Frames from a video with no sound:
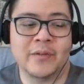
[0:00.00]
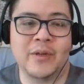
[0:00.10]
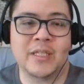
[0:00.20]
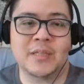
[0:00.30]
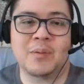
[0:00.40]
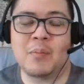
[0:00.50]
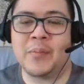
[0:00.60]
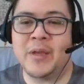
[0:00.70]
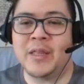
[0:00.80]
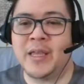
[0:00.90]
which is
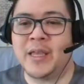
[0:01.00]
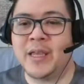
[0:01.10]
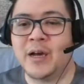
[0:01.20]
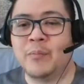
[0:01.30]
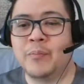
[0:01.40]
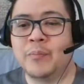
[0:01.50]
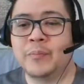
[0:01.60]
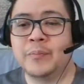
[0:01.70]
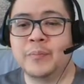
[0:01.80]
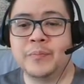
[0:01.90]
probably the
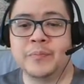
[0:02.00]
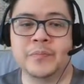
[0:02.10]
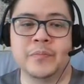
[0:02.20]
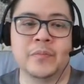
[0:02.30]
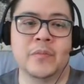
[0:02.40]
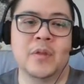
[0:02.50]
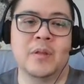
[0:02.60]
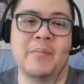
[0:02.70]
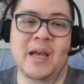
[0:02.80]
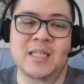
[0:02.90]

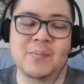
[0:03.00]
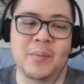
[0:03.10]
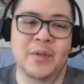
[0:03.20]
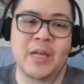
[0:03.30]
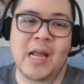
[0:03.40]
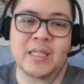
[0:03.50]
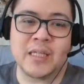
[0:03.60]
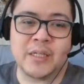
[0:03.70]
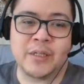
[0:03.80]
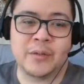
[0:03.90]
maximum you could
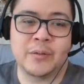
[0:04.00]
actually do.